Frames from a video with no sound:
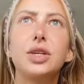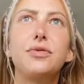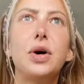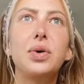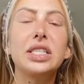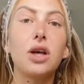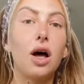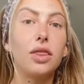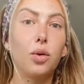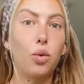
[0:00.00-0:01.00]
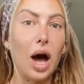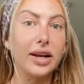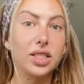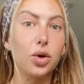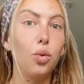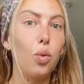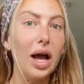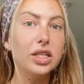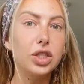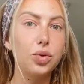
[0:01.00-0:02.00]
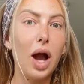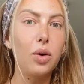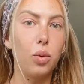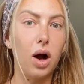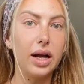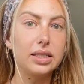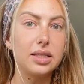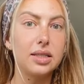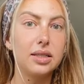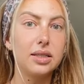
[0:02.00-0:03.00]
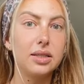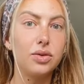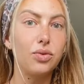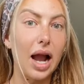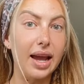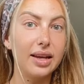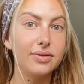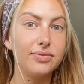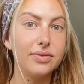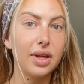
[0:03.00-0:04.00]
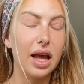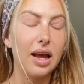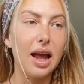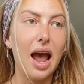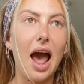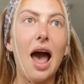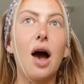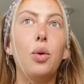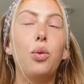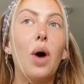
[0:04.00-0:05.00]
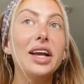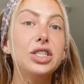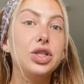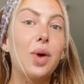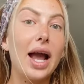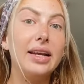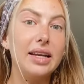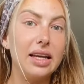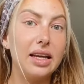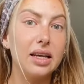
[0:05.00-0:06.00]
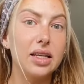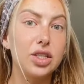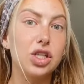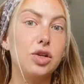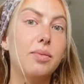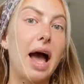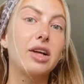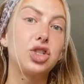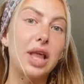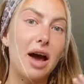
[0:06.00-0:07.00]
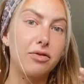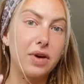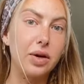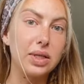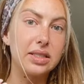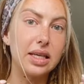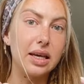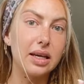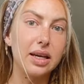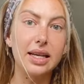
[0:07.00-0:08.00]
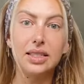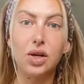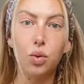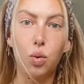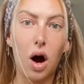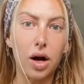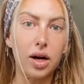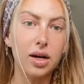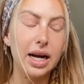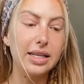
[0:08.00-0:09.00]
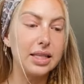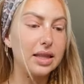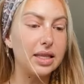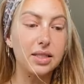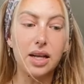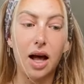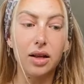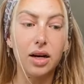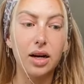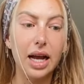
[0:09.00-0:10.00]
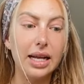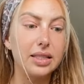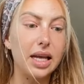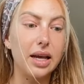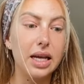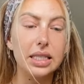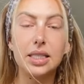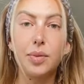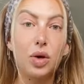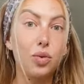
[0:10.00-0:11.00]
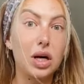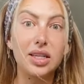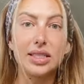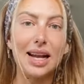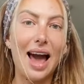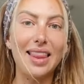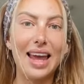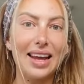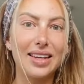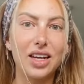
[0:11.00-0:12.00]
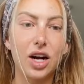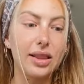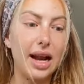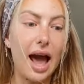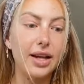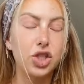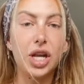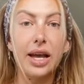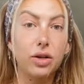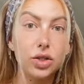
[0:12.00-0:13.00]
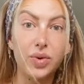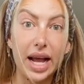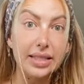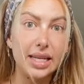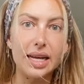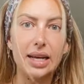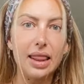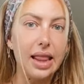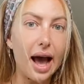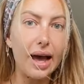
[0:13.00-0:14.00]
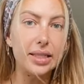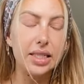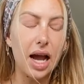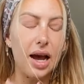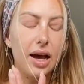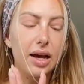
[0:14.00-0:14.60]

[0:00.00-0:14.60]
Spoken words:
to focus on the what. What do I want, right? What do I need to match that frequency? Is it water? Is it this color? Is it some of the words that I like or that I channeled when I did that